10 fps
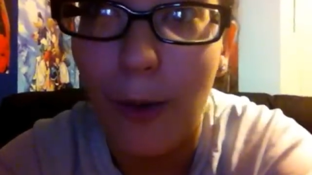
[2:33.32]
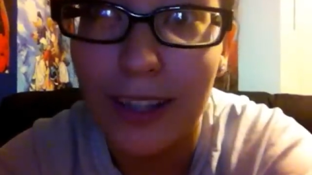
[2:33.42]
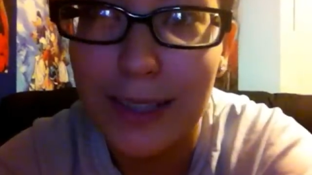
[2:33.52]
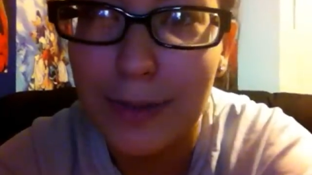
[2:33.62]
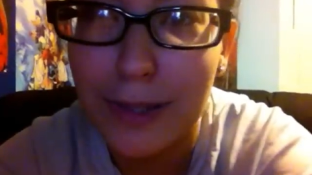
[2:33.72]
Or
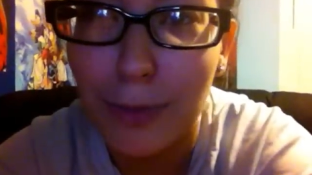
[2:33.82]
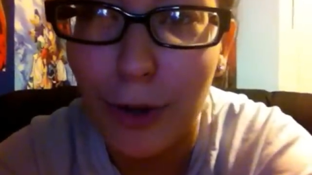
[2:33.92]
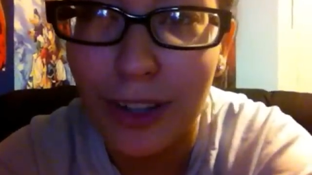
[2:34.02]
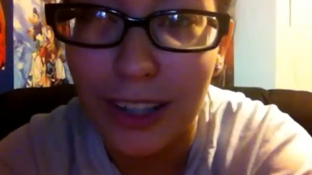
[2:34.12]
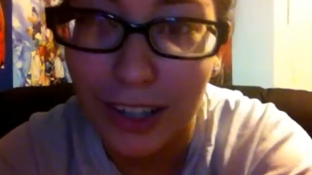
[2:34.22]
at least put
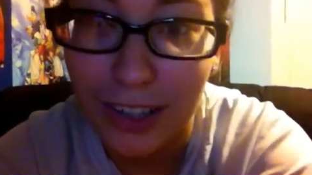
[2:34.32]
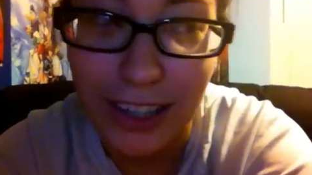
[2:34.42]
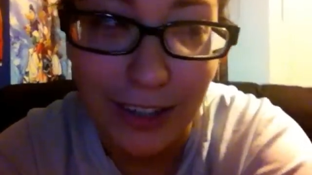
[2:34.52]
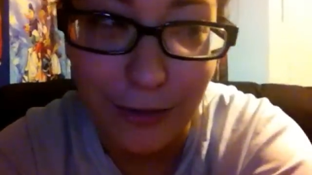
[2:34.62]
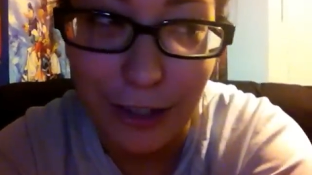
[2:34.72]
spoiler alert
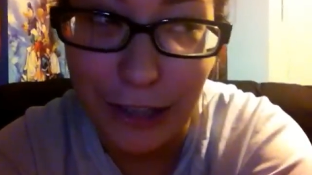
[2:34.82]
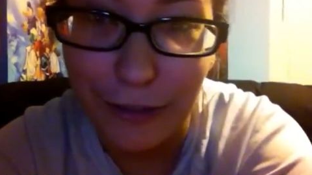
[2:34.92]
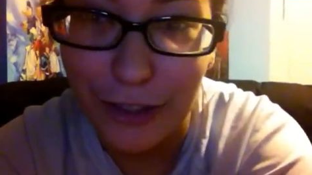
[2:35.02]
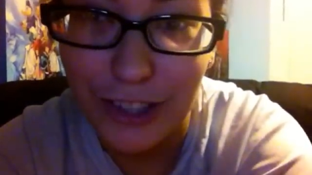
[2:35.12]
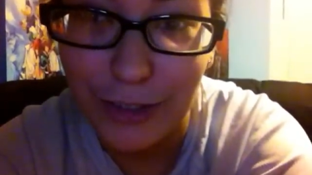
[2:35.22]
like the very
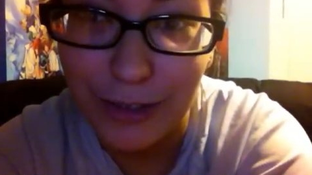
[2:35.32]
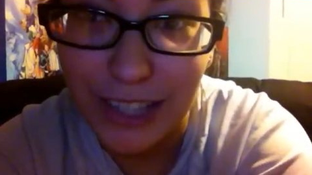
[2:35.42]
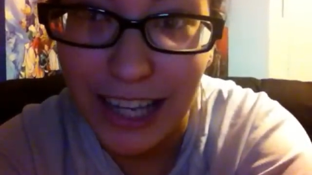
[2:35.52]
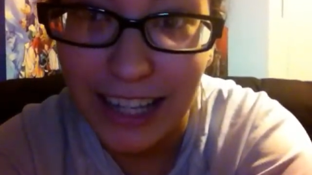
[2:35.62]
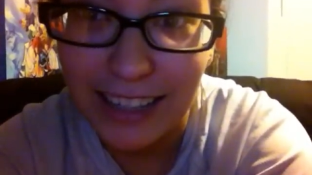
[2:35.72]
first thing you
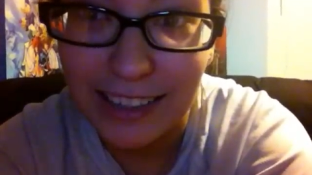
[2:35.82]
say.